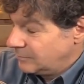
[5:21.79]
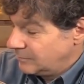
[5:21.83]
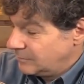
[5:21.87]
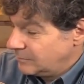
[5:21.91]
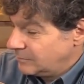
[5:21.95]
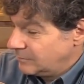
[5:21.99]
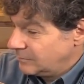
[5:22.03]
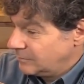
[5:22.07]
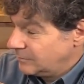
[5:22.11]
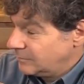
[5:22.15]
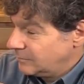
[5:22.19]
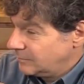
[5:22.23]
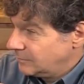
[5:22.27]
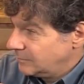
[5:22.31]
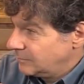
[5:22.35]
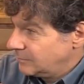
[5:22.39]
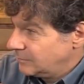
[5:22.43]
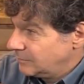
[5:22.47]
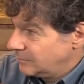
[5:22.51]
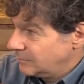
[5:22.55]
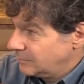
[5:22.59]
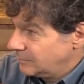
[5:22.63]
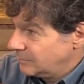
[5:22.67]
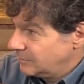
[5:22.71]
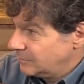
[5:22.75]

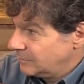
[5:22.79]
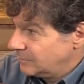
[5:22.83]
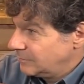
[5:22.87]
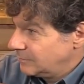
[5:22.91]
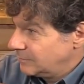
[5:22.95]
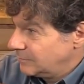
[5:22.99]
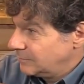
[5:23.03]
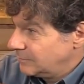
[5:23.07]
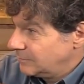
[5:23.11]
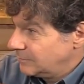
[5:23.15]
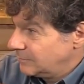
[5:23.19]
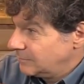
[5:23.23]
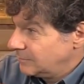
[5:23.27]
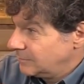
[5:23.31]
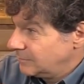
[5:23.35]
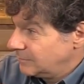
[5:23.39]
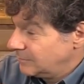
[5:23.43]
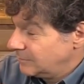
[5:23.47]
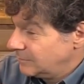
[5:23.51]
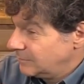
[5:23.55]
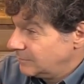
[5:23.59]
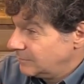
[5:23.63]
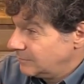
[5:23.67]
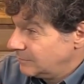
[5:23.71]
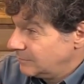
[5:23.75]

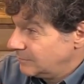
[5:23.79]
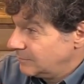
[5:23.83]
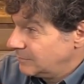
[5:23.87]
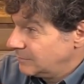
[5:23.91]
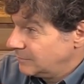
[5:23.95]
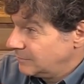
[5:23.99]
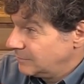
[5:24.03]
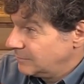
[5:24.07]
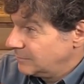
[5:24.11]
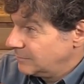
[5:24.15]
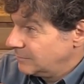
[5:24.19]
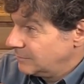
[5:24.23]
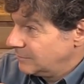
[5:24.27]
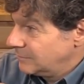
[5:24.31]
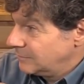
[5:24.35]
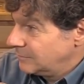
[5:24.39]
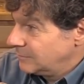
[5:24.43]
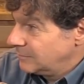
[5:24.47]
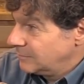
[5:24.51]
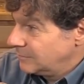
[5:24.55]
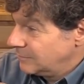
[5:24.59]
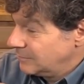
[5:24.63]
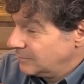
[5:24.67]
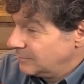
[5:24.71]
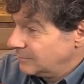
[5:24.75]

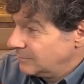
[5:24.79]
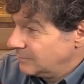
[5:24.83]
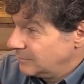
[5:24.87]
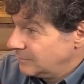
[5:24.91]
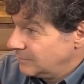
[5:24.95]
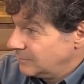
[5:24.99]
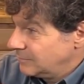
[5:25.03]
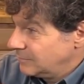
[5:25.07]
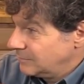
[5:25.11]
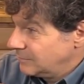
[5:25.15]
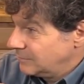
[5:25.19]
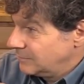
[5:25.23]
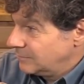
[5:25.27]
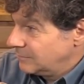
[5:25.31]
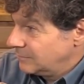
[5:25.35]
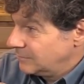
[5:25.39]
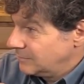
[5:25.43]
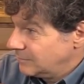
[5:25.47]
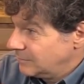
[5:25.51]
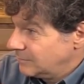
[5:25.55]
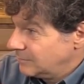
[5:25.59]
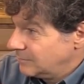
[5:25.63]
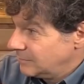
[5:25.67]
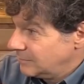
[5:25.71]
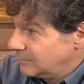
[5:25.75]

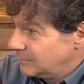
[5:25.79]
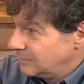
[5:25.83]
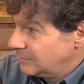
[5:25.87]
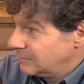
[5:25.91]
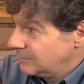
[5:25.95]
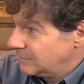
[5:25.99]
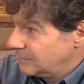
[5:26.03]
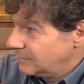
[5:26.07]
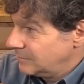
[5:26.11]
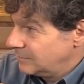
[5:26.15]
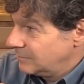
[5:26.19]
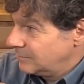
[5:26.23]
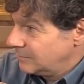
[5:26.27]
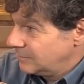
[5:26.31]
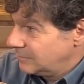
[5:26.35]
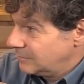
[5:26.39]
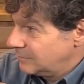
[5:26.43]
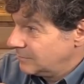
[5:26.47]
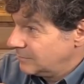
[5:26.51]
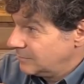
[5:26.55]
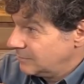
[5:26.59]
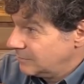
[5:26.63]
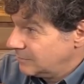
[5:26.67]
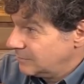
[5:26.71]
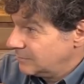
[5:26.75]

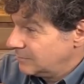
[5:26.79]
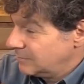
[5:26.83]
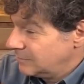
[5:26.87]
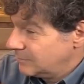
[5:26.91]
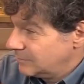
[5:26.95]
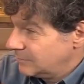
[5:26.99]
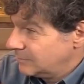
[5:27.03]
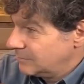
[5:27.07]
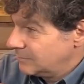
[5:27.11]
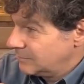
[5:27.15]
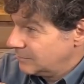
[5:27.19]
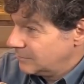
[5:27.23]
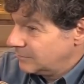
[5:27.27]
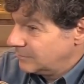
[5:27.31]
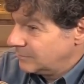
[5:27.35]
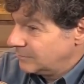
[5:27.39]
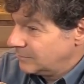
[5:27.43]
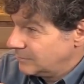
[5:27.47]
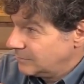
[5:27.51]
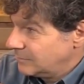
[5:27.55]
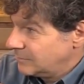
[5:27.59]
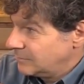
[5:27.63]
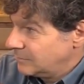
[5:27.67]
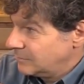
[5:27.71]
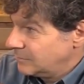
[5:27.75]

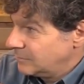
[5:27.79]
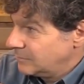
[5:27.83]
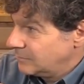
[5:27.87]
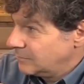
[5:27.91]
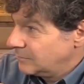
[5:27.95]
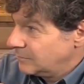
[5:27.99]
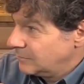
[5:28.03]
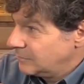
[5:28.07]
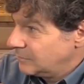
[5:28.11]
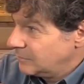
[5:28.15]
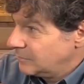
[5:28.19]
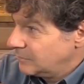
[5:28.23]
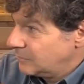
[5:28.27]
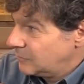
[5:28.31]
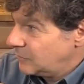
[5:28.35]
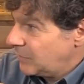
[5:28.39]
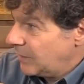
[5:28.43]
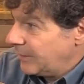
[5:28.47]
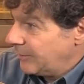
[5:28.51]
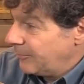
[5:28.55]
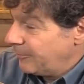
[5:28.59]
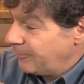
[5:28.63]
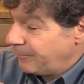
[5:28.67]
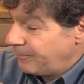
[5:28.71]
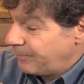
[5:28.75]

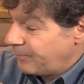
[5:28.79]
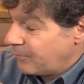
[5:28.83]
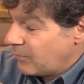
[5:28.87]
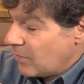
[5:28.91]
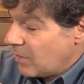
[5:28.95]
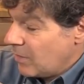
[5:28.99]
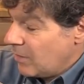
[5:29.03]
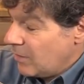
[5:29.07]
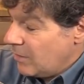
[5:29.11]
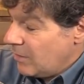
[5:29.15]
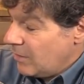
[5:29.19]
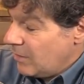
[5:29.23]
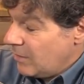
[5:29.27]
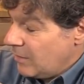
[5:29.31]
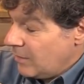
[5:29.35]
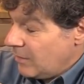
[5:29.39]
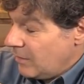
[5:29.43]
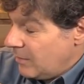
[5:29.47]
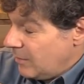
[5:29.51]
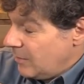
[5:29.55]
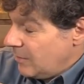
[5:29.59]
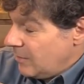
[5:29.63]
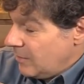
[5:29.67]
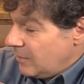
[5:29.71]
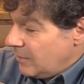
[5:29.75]
(silent)